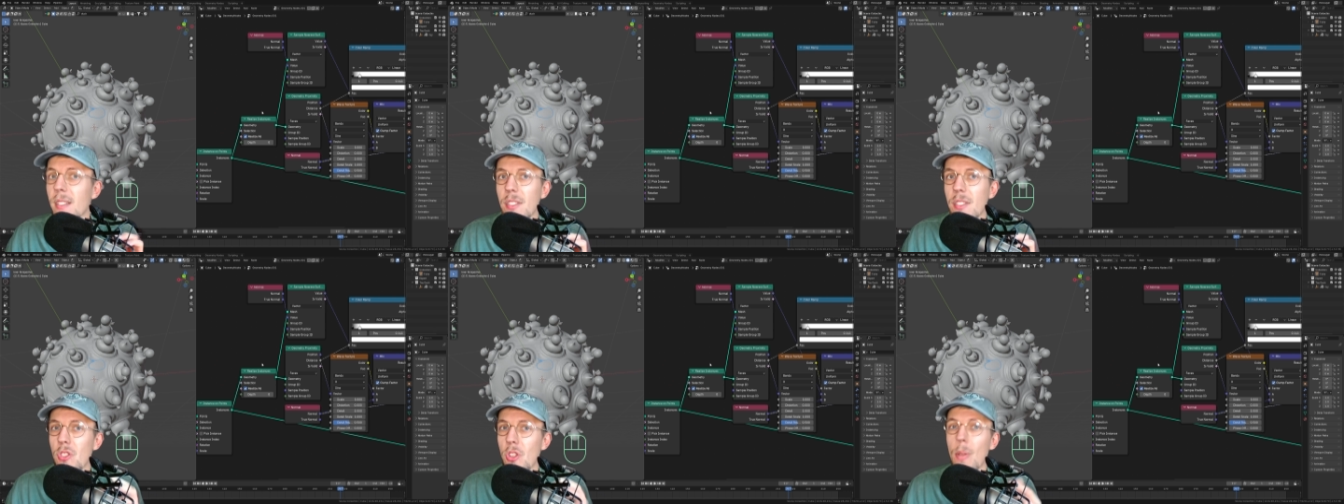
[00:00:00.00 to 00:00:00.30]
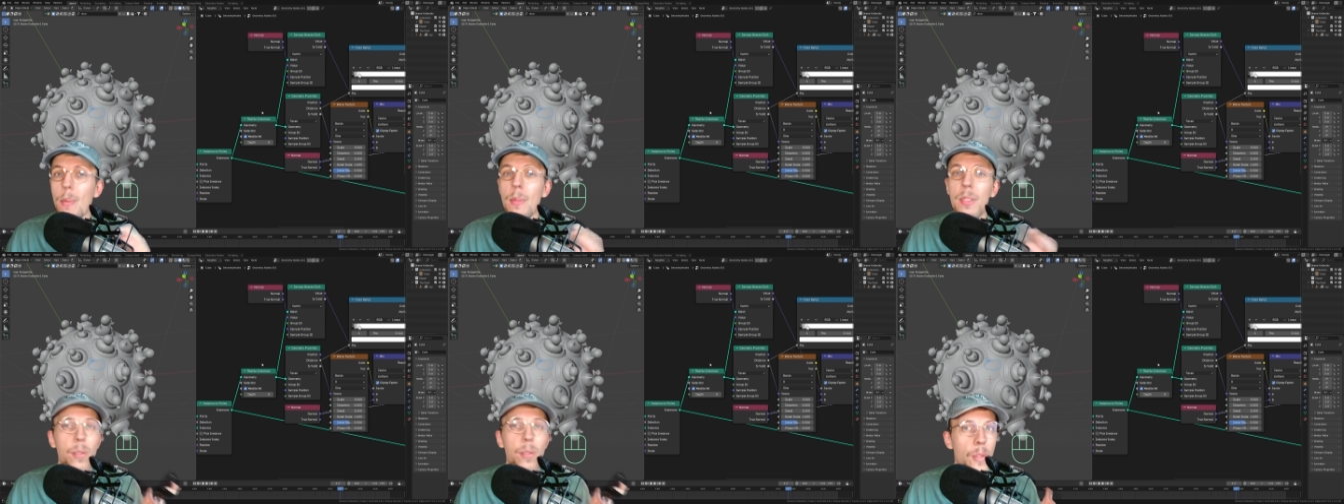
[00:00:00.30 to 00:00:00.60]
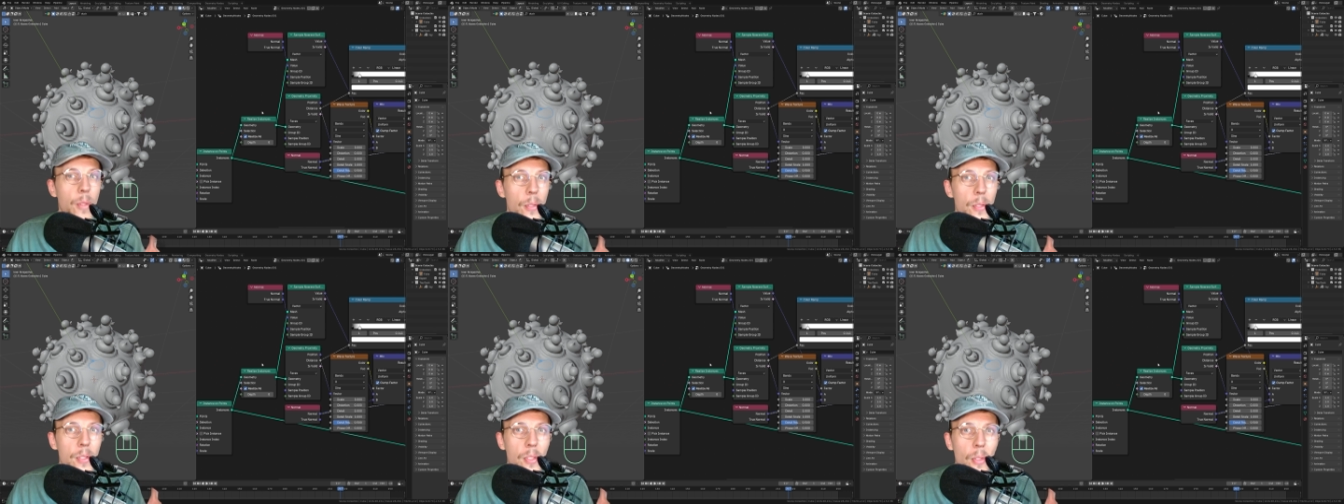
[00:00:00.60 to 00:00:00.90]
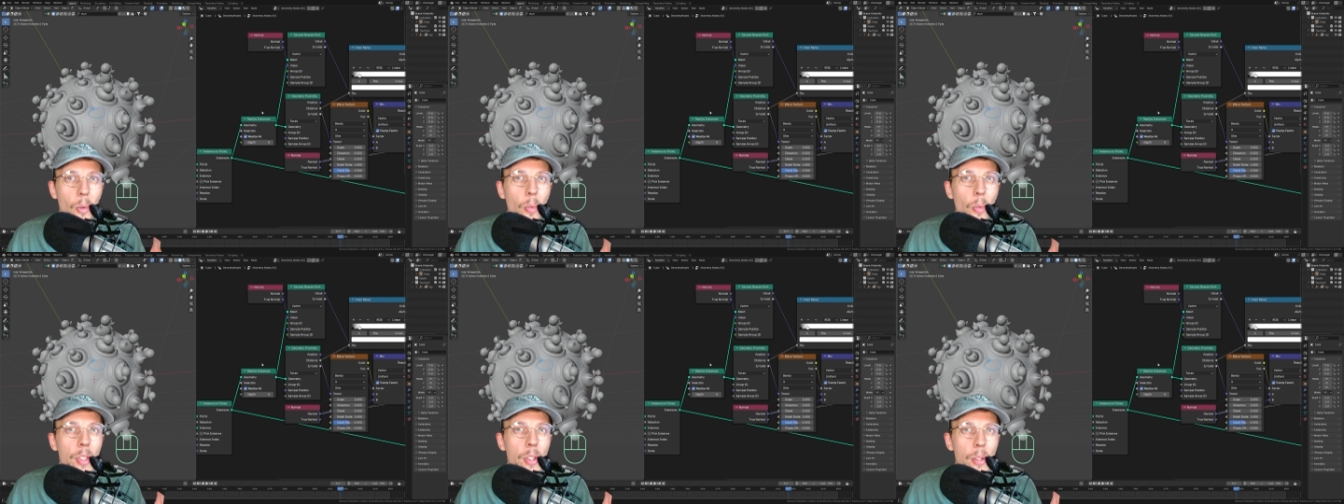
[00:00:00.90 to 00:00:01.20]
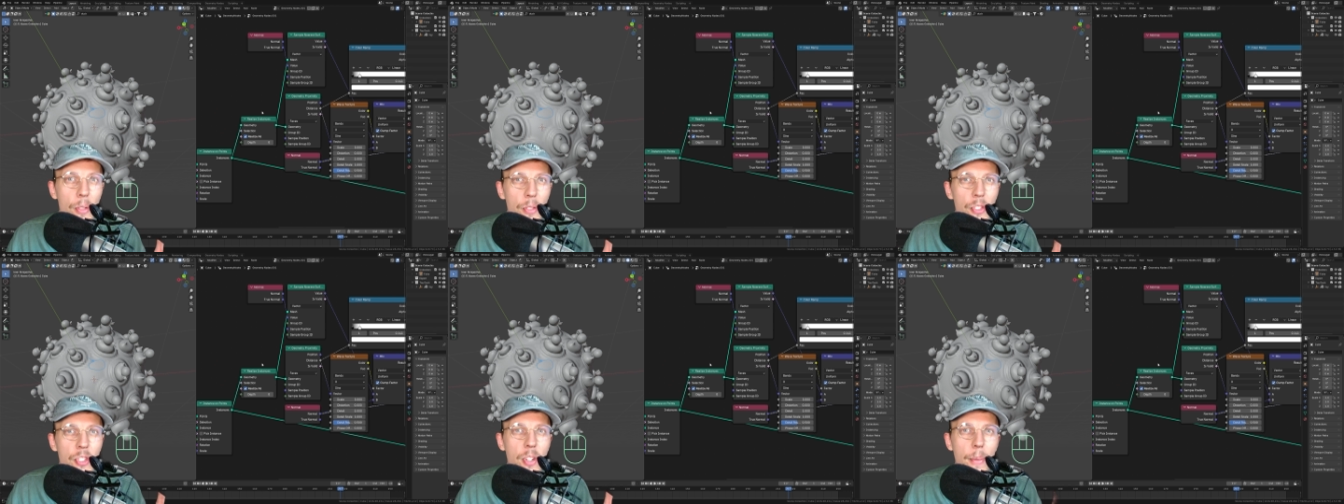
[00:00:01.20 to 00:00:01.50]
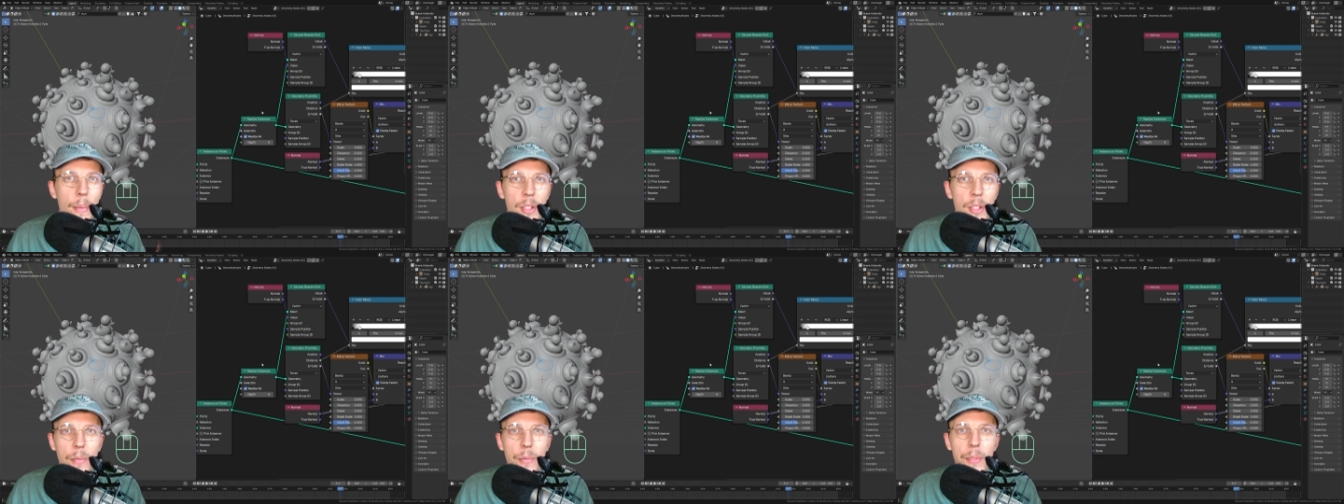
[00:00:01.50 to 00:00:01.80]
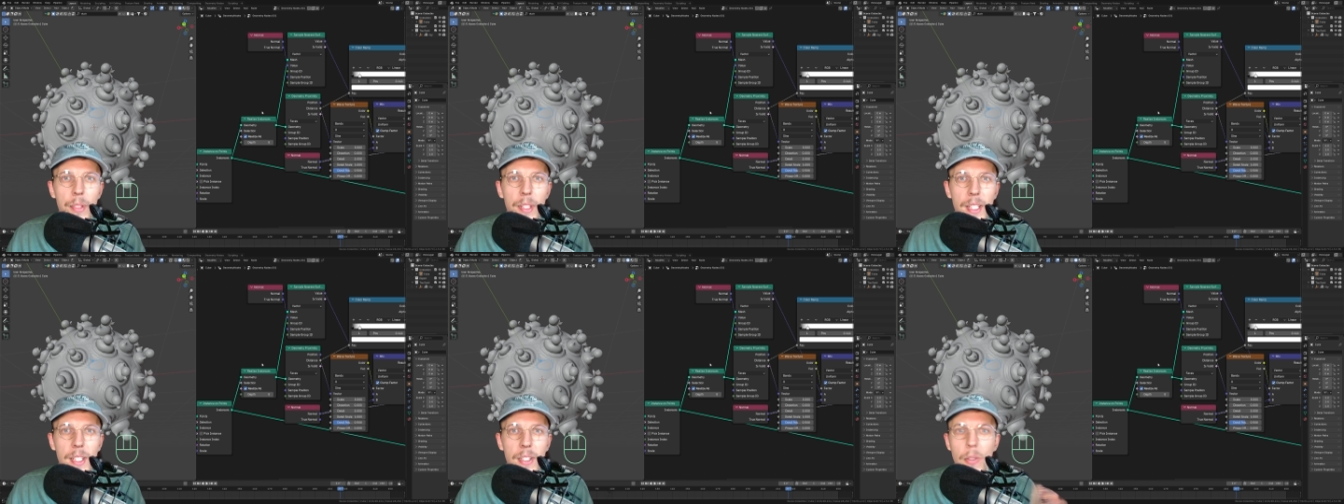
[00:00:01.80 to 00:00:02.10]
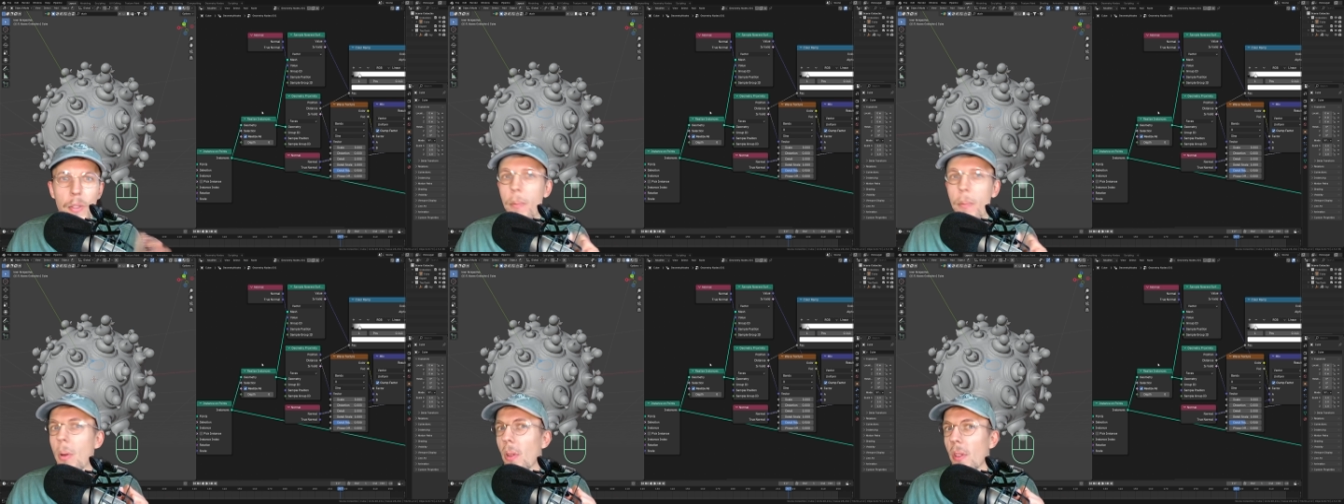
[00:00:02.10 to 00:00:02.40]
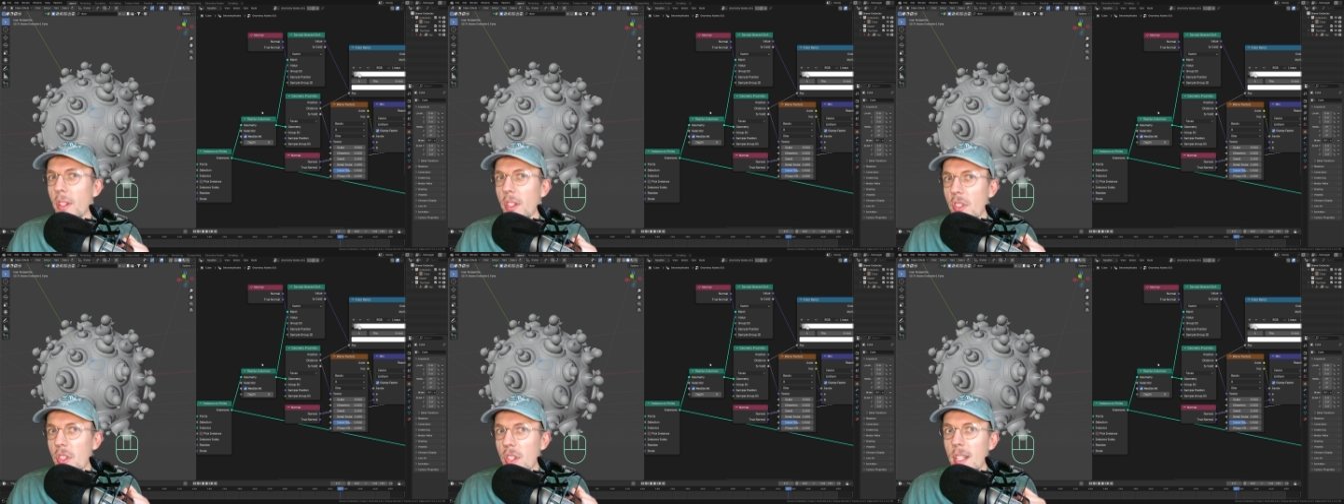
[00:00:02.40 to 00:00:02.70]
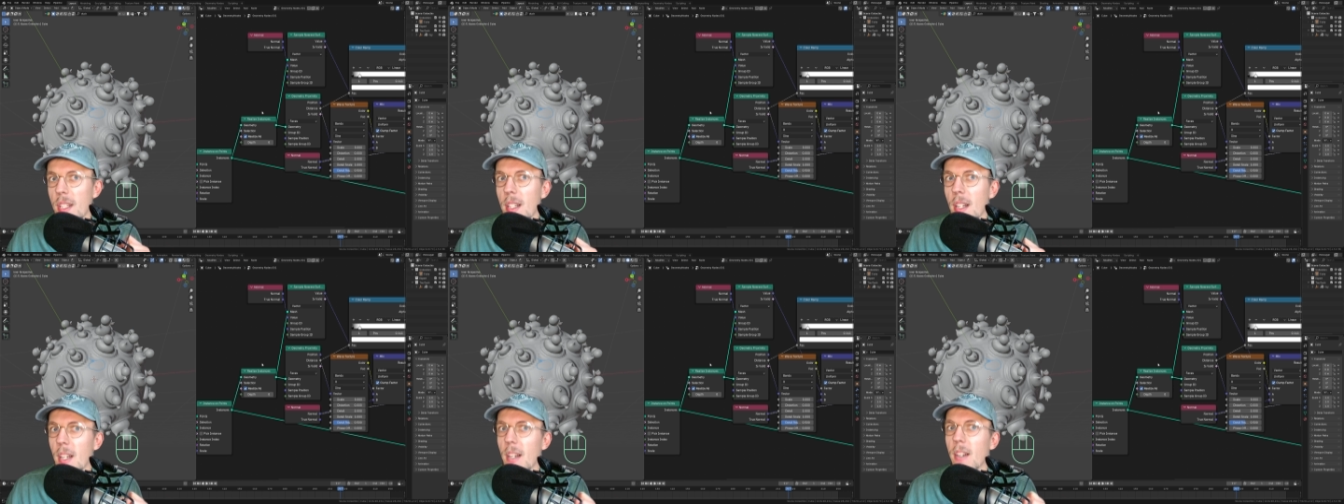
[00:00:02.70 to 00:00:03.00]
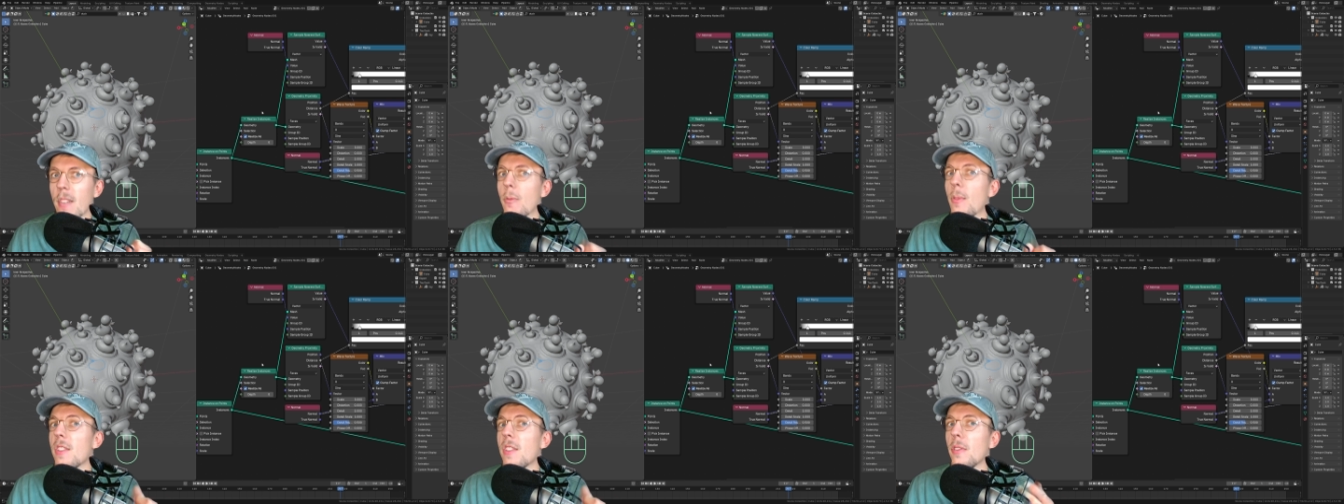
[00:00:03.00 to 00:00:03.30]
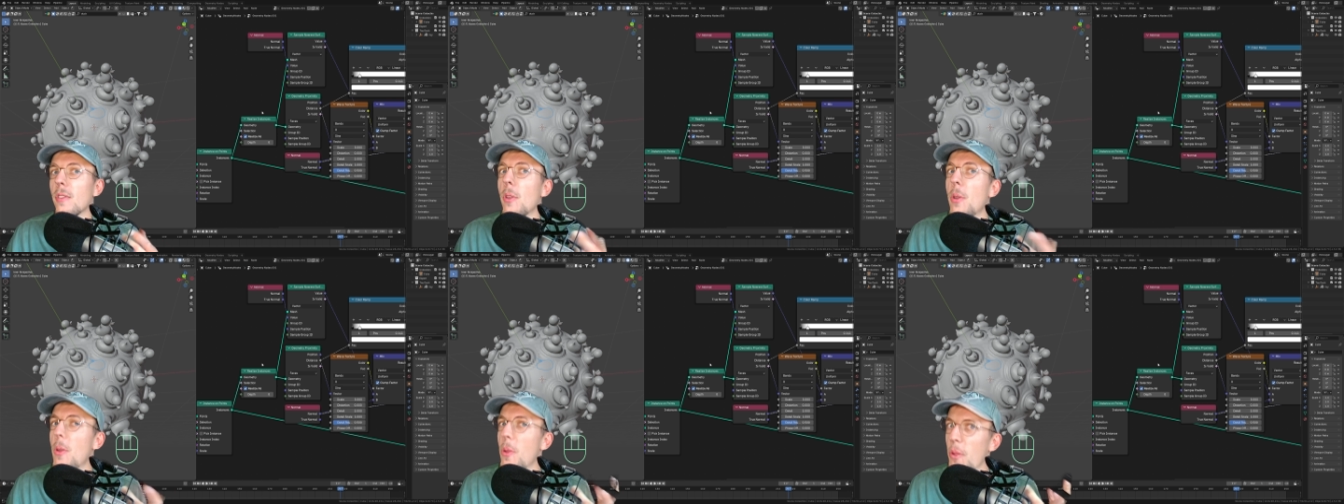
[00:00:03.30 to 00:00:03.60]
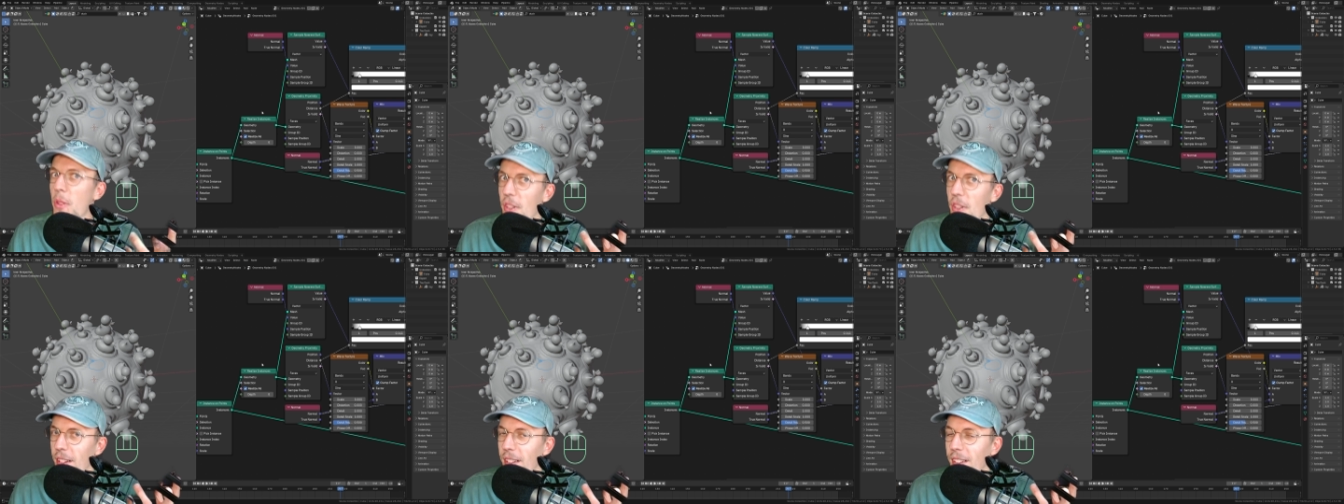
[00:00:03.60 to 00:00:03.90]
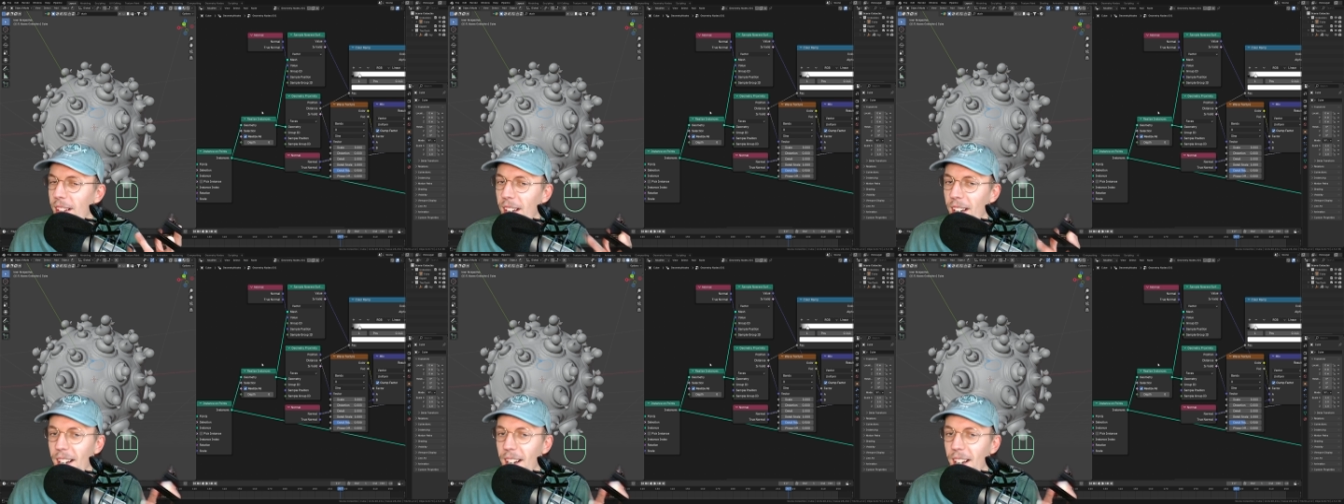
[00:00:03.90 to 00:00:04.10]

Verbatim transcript: geometry nodes on your geometry topology resolution.